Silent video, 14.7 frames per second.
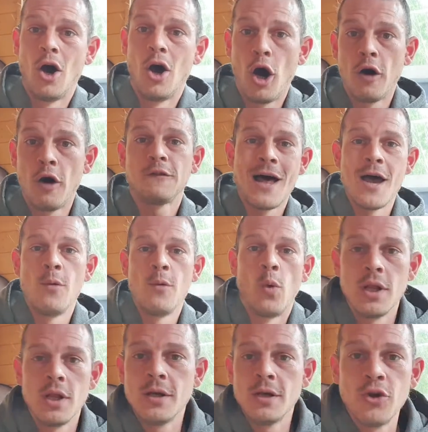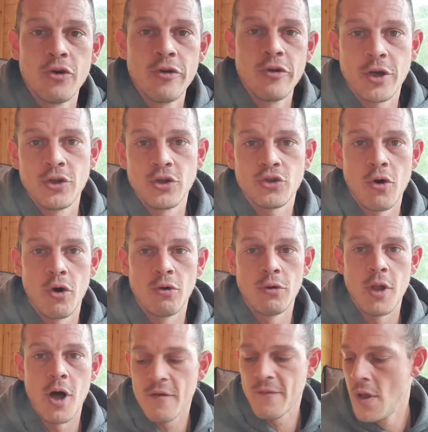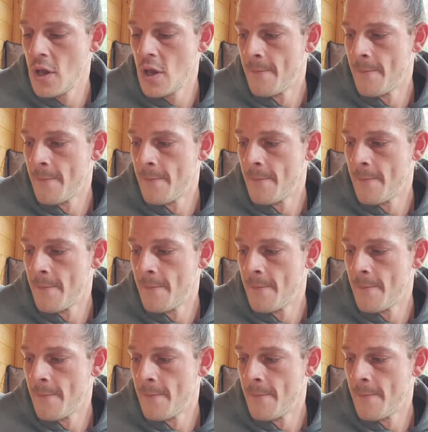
offline wallet that you're in control of?